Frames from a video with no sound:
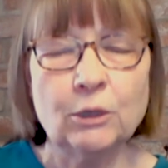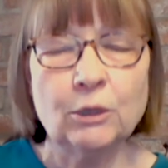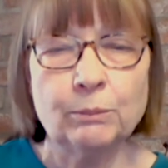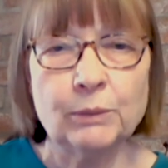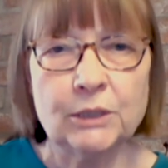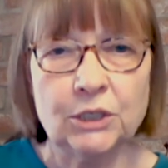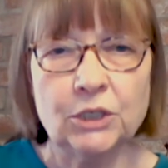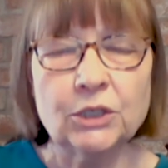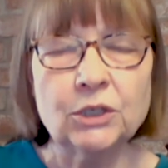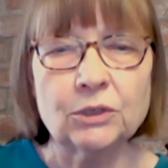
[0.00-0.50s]

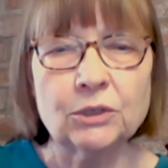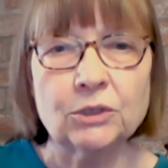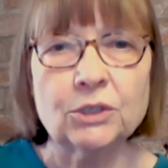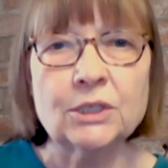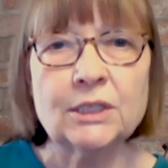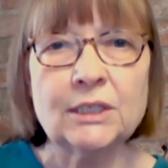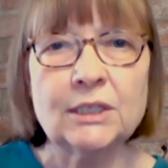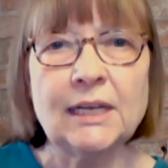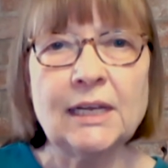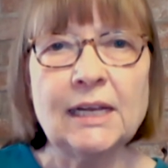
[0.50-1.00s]
particular
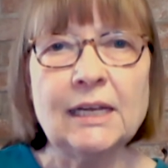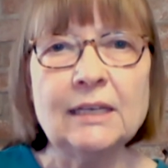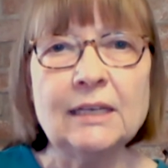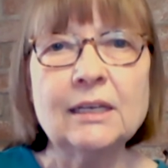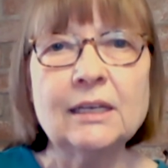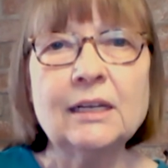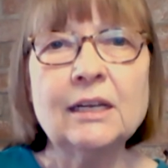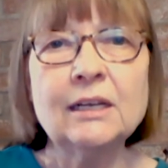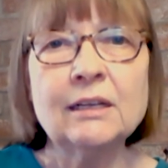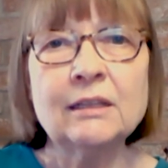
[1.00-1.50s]
state,
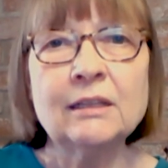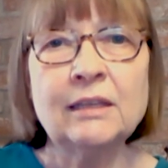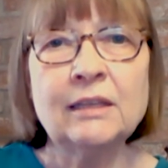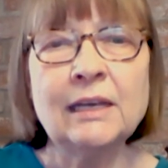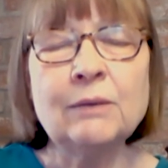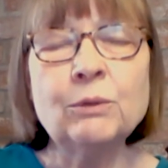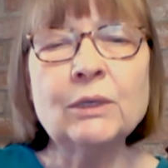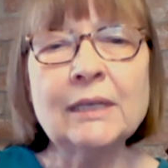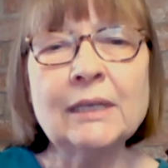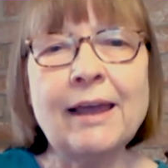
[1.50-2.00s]
they
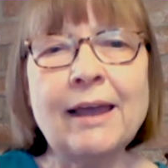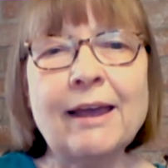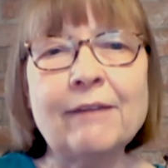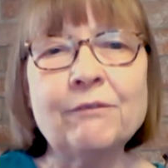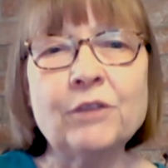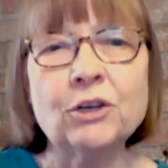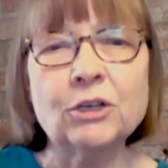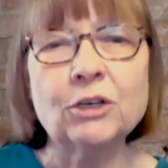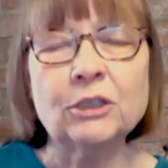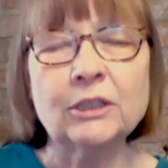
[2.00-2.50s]
would have
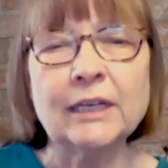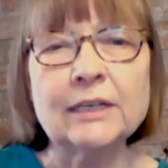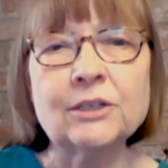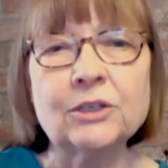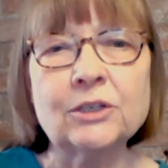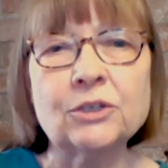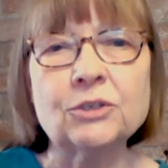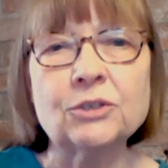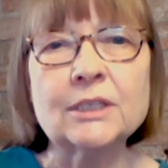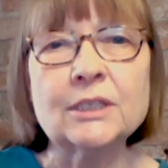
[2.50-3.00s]
their
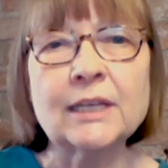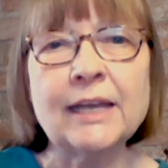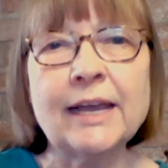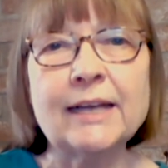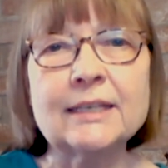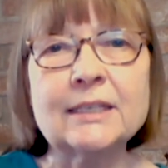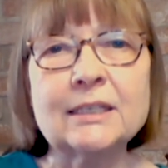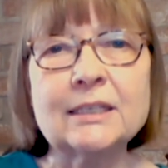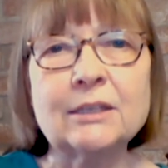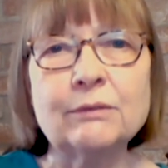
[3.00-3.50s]
electors
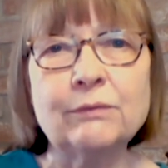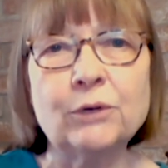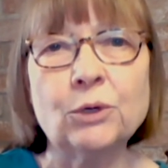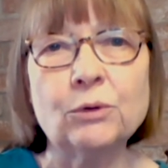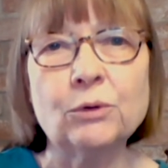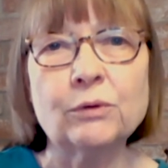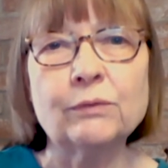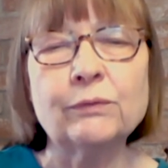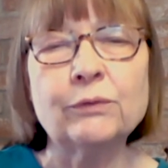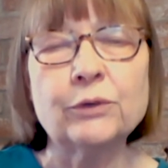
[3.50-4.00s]
cast the
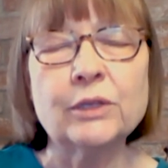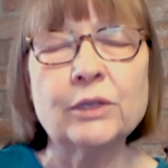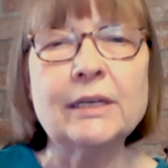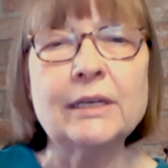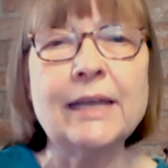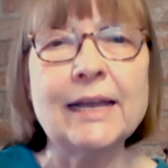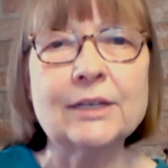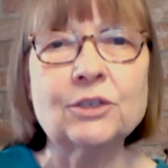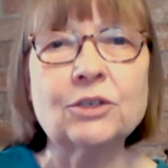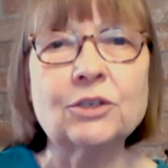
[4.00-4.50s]
vote for the
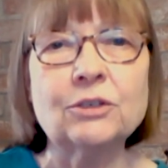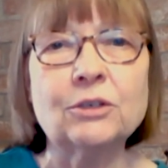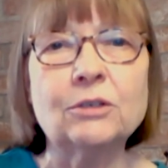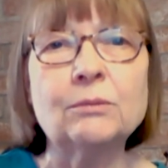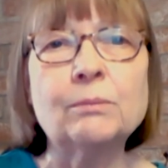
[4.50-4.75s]
national